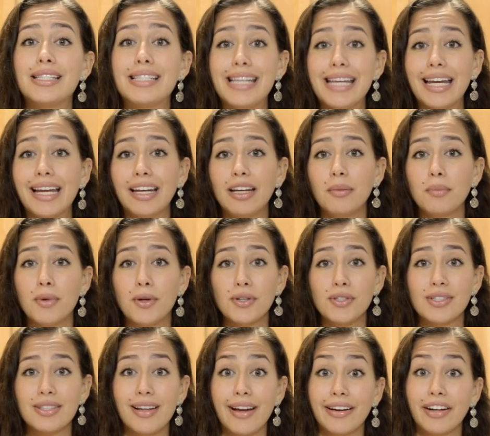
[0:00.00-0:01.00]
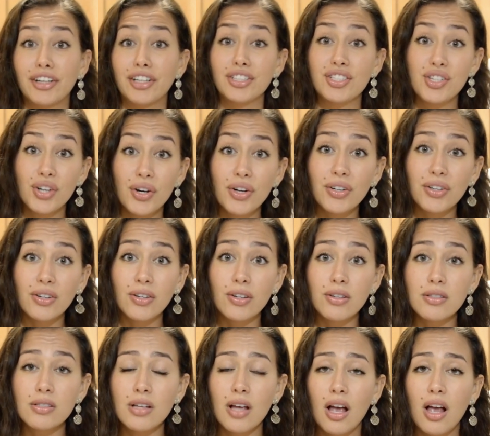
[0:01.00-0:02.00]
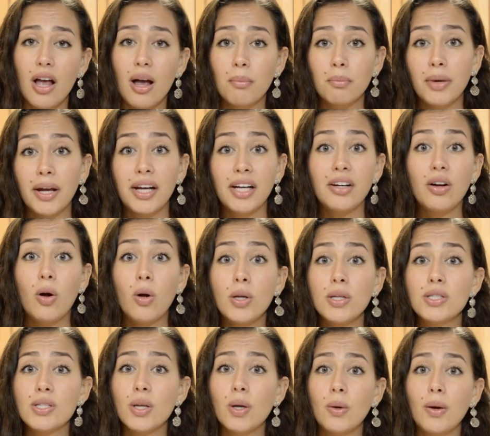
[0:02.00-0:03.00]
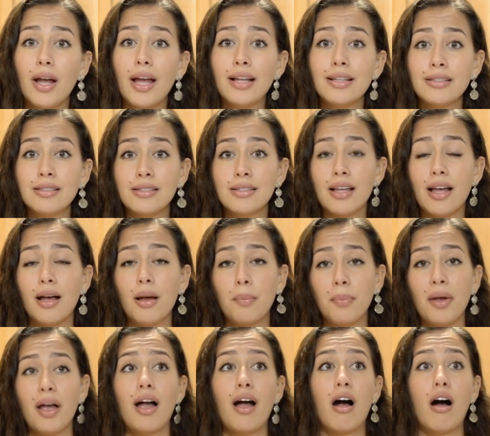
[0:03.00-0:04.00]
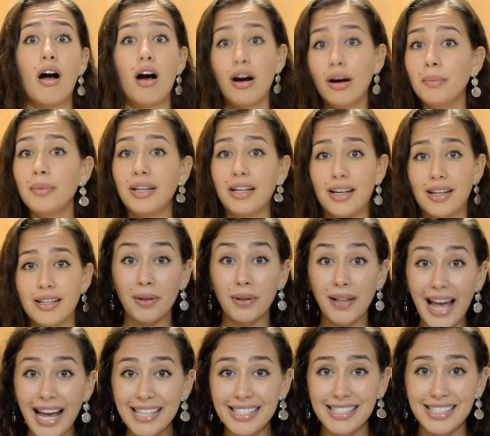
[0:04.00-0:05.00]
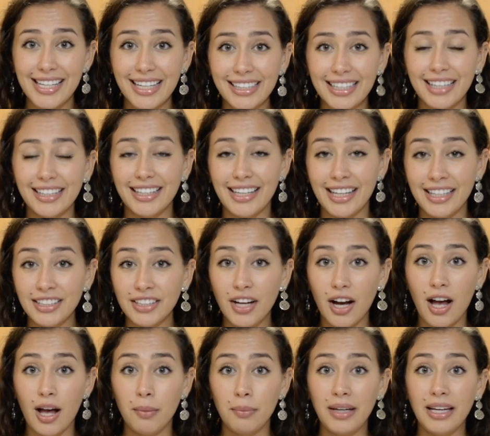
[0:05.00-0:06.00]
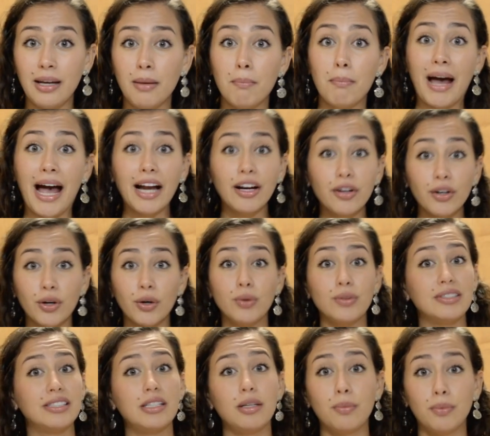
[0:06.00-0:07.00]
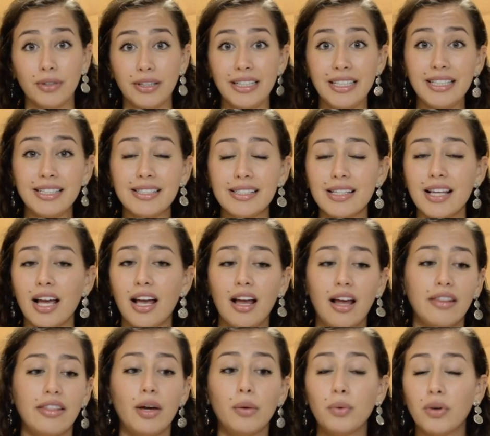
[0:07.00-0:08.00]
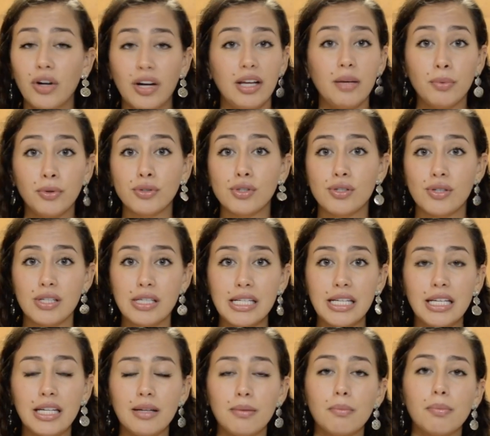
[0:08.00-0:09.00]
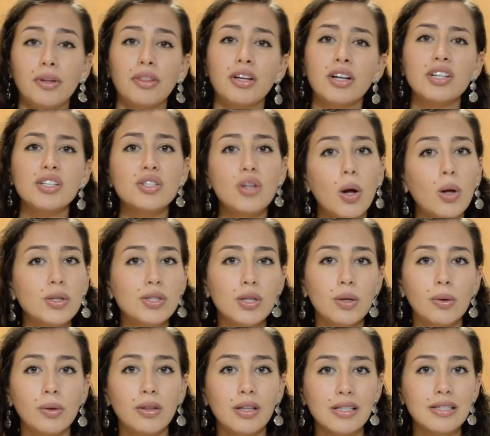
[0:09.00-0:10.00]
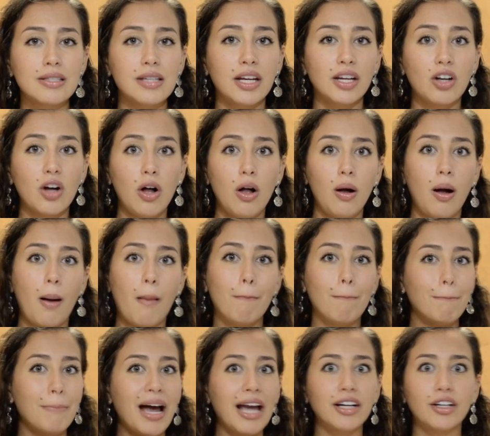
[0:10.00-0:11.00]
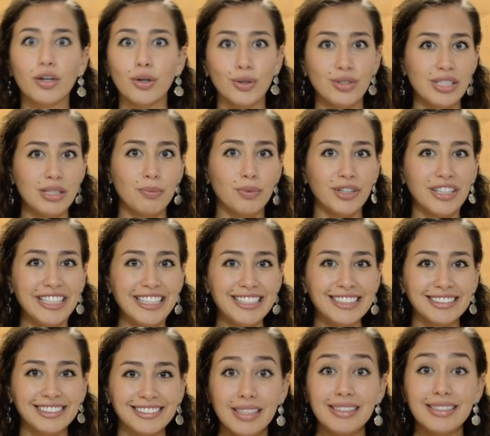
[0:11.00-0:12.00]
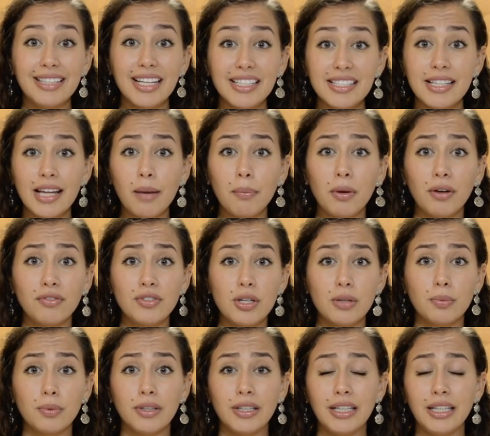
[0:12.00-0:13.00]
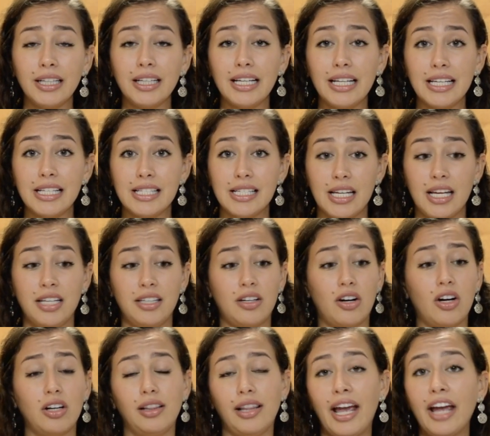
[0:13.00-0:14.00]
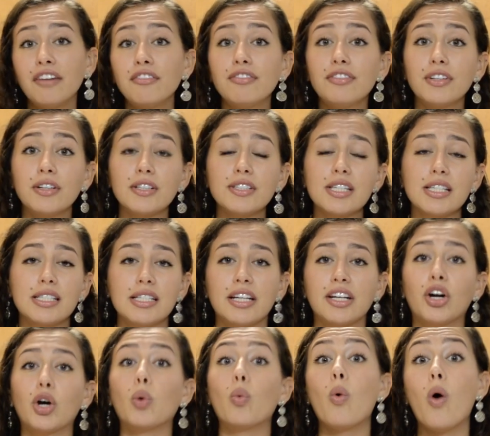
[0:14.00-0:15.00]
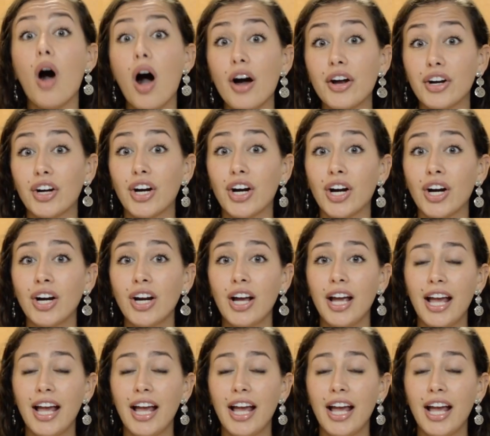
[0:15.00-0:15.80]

sea animals like our turtles, but it also ends up harming Plastic can come in macro debris that we're able to see, but there's also this thing called micro debris. This type of debris is in our landfills, it's in our water.